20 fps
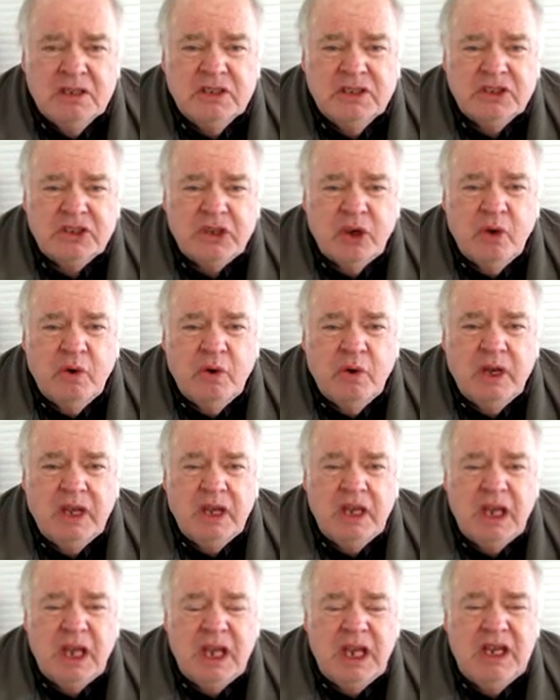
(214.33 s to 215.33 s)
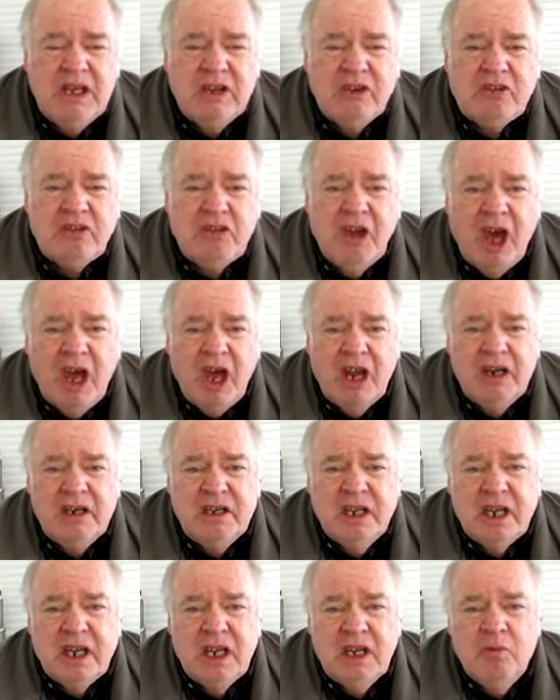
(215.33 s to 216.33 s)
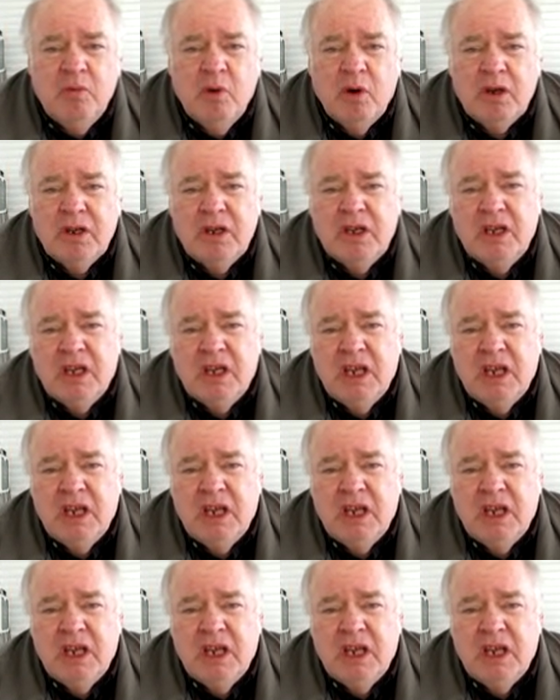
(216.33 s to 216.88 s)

So he decided that he wanted